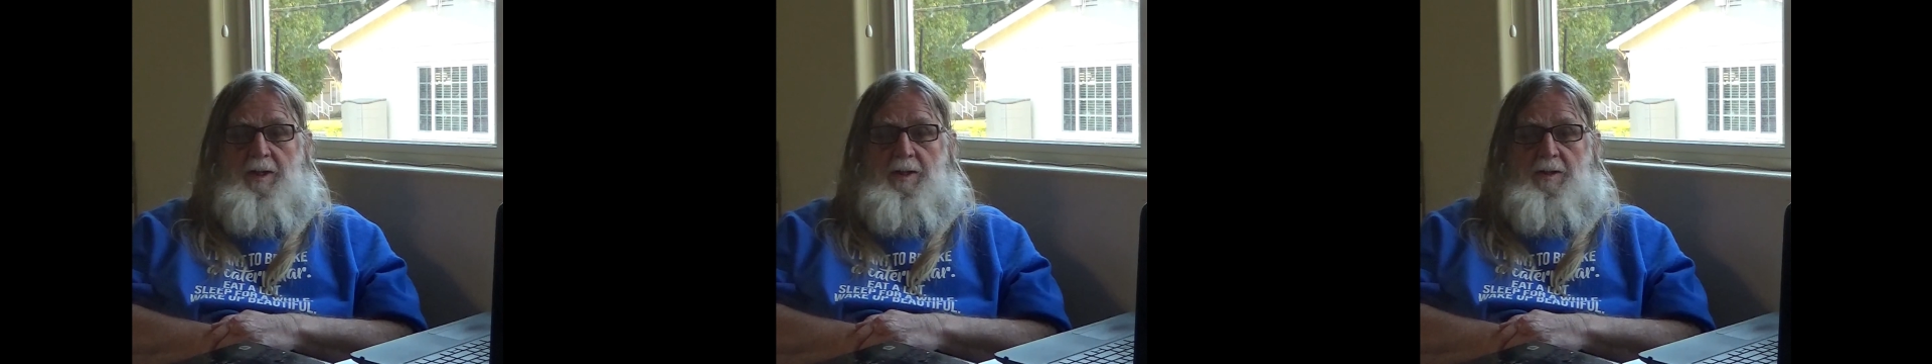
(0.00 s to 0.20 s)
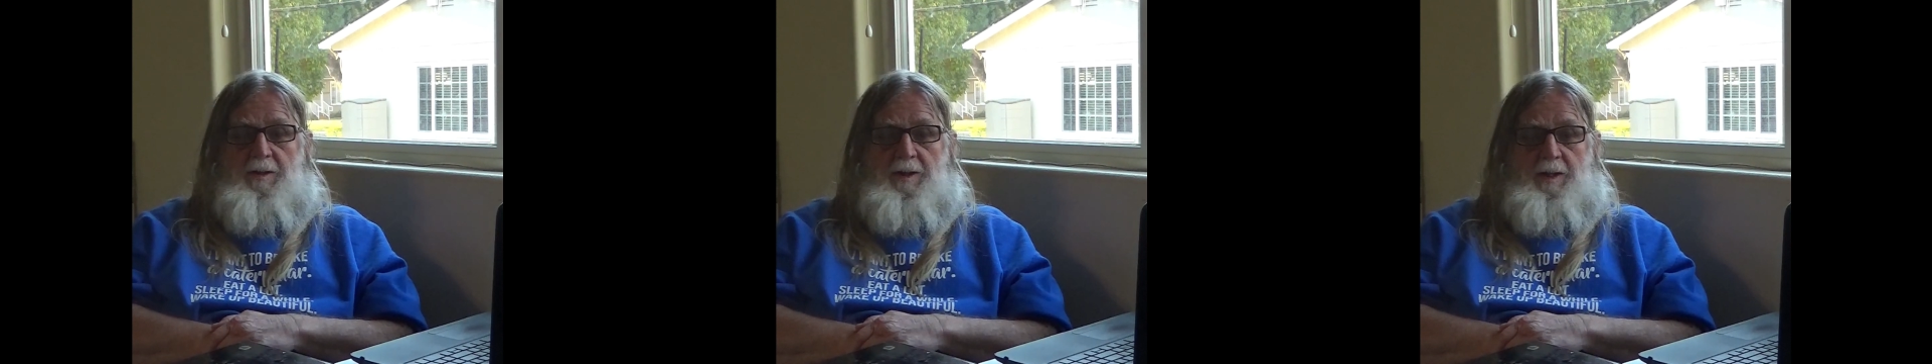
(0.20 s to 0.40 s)

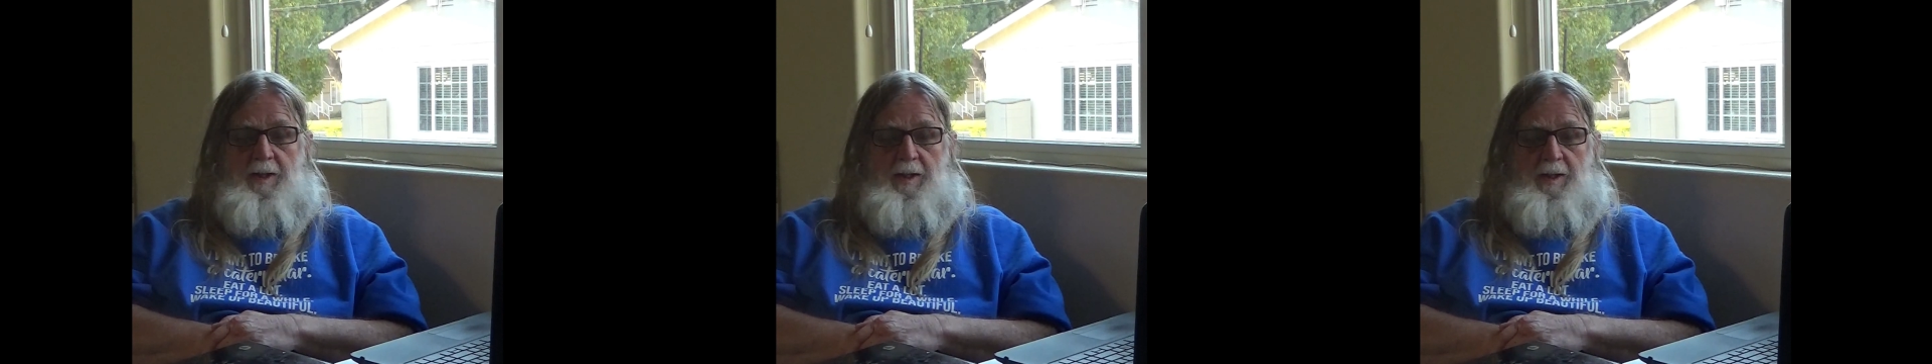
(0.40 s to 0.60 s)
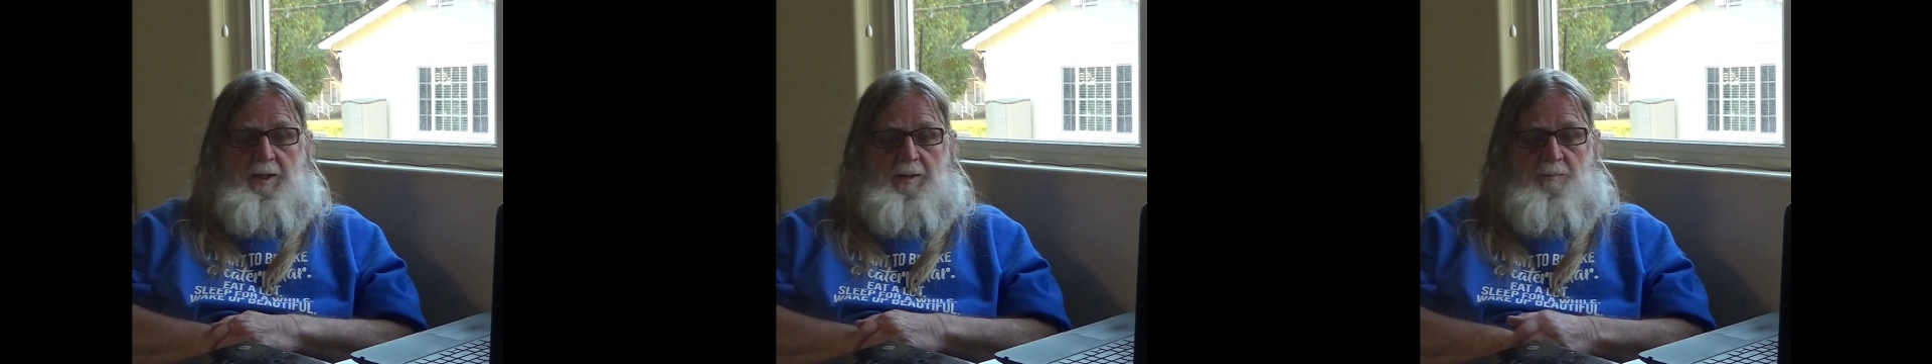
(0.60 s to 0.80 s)

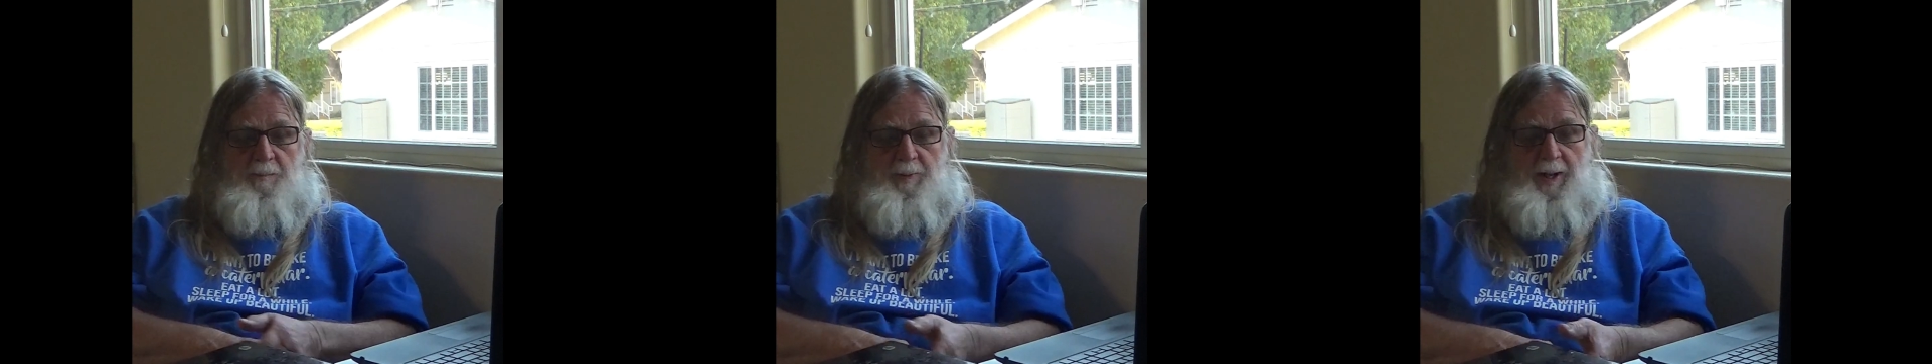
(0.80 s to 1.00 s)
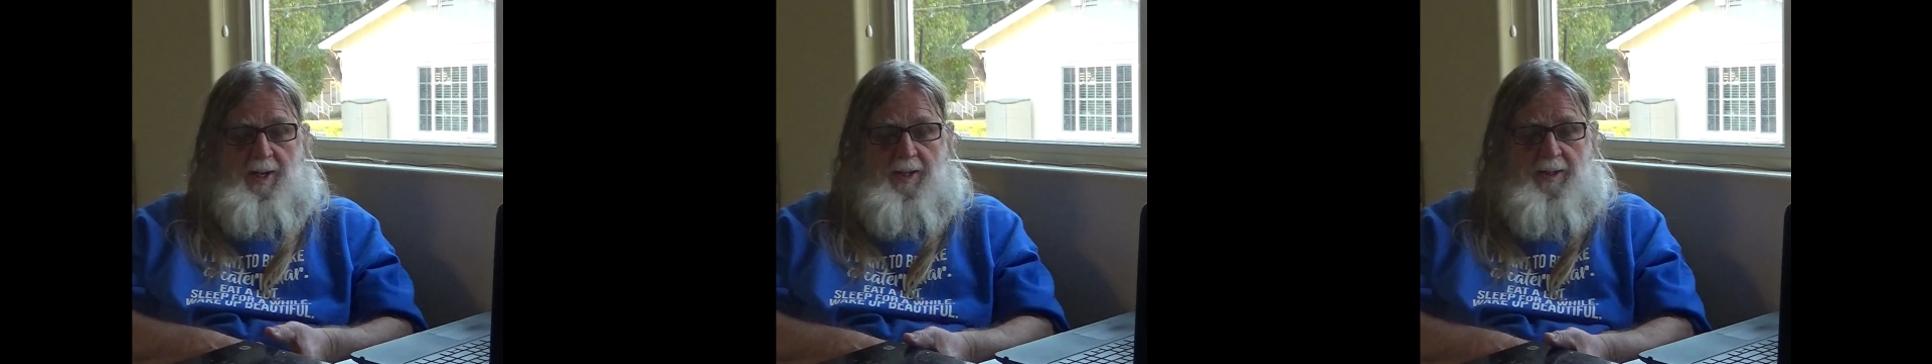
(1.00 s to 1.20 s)
The
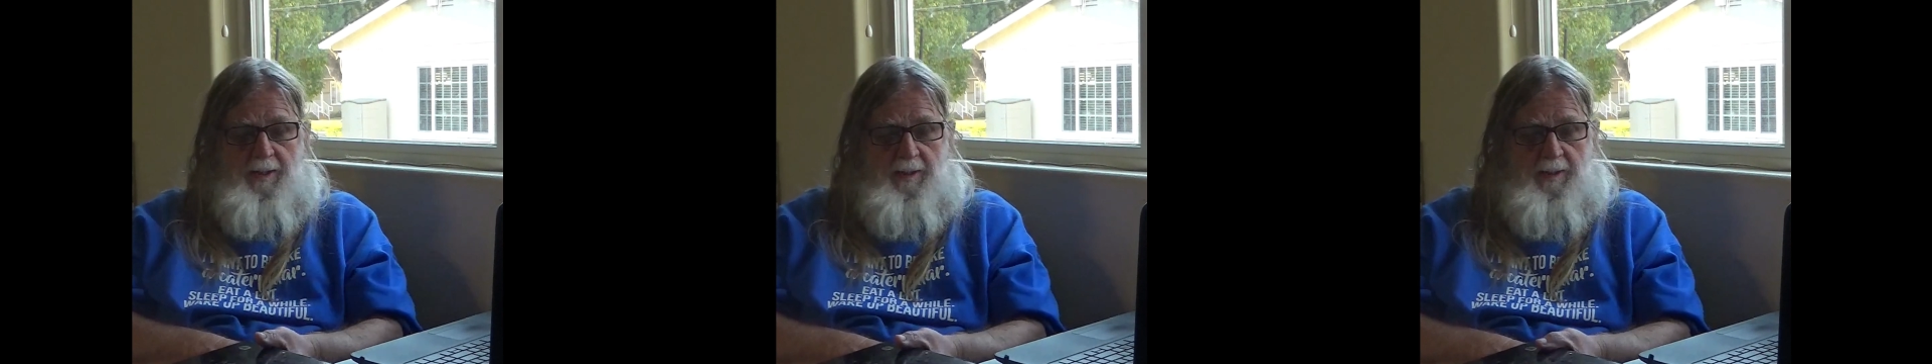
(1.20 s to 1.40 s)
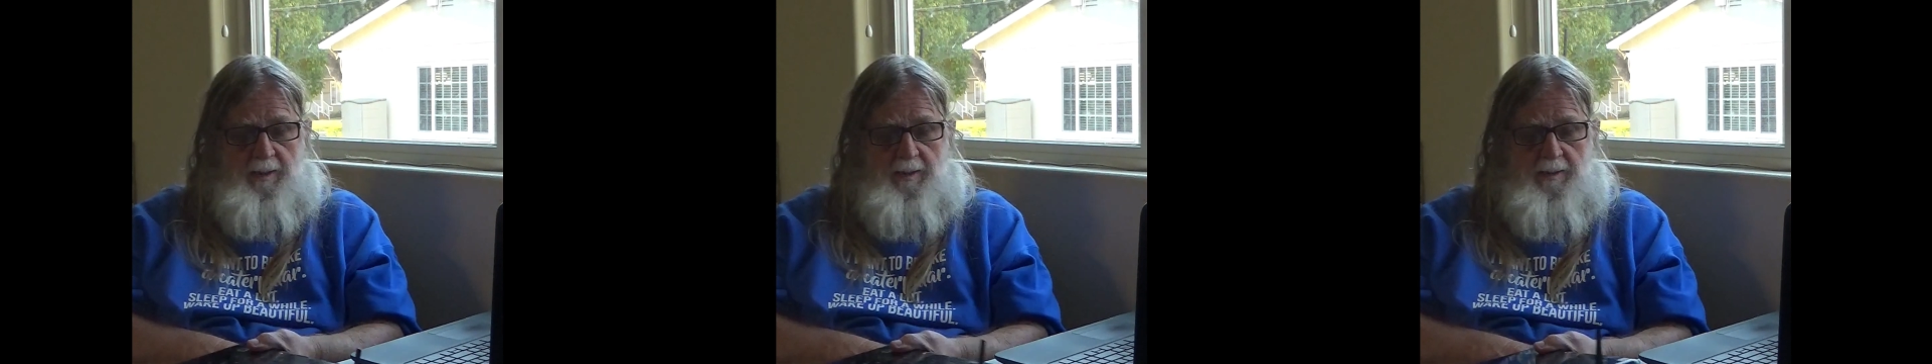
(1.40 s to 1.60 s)

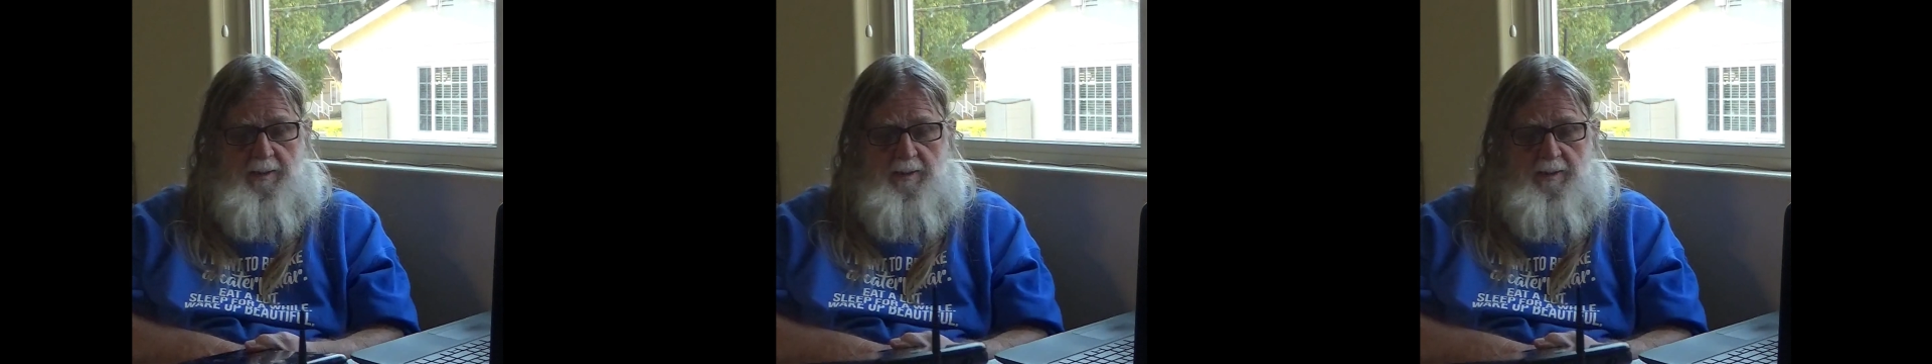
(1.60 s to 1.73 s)
Panda